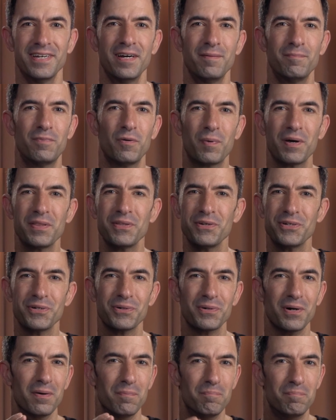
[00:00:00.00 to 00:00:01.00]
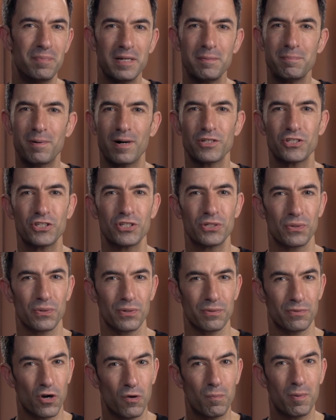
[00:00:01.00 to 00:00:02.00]
But whether you're a big budget or
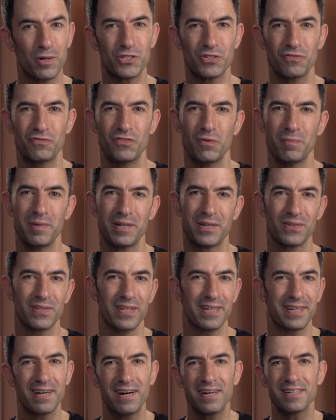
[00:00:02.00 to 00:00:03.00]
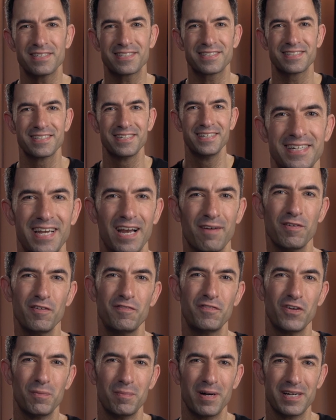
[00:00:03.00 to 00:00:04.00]
no budget filmmaker like us, every
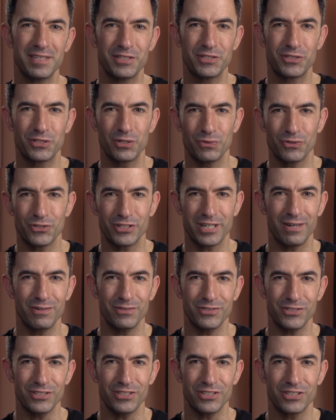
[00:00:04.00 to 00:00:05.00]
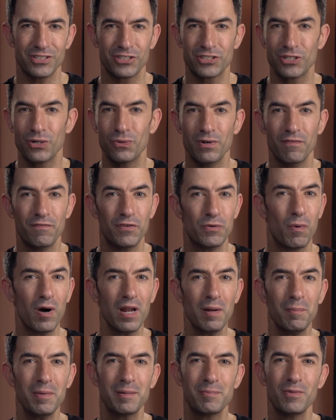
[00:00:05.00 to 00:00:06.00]
film has its own challenges. So if you want
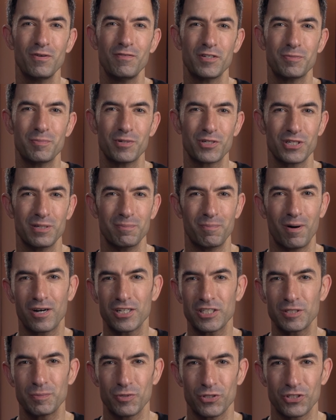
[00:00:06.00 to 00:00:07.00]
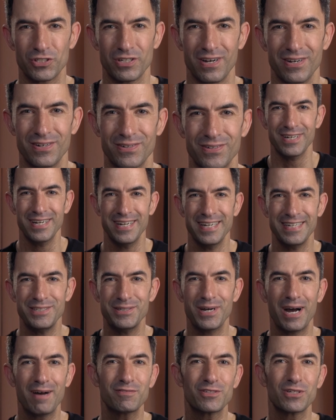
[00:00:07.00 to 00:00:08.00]
to make movies Mission Impossible style, you
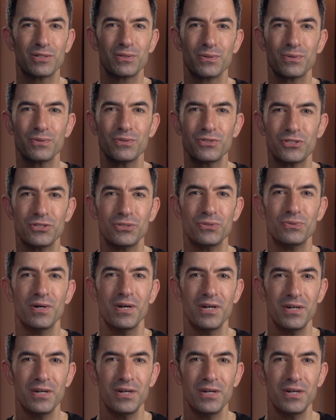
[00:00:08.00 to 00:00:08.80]
have to learn to